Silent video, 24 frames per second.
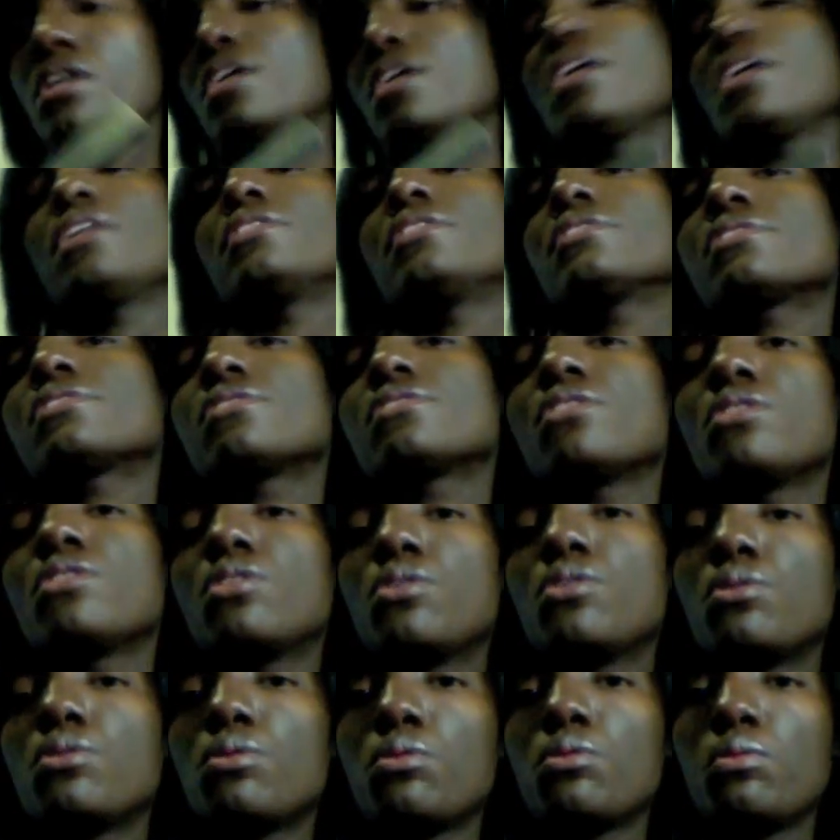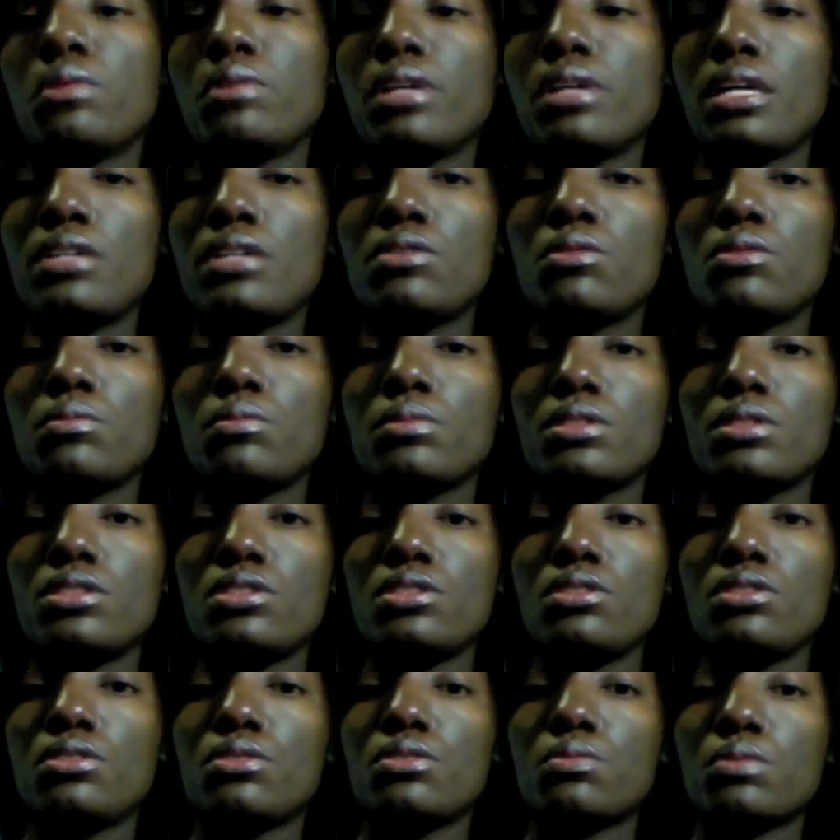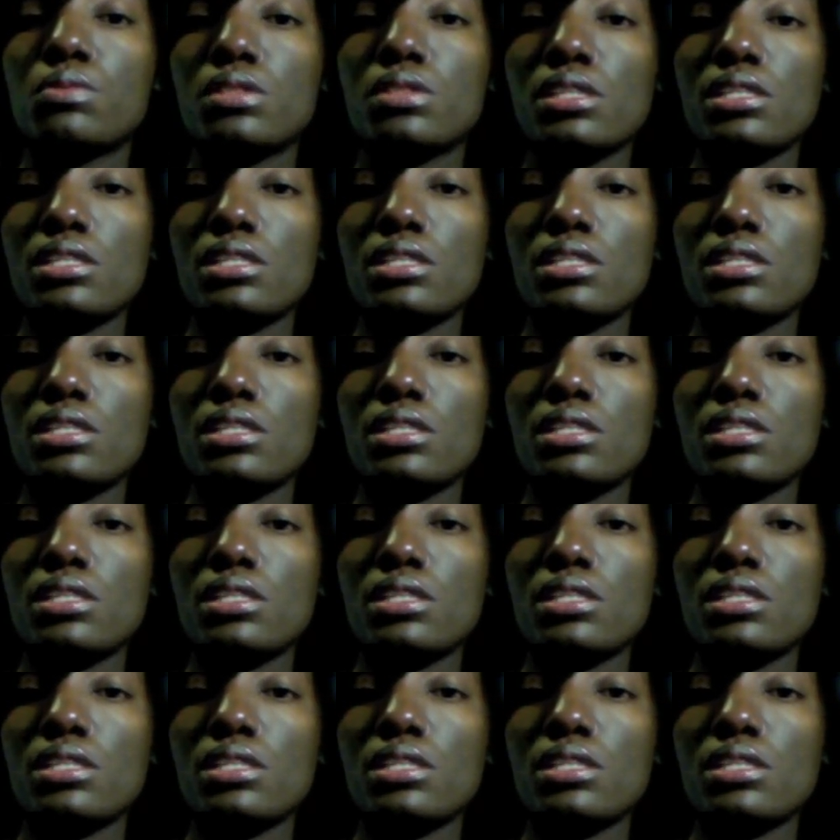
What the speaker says: And so what I normally do is once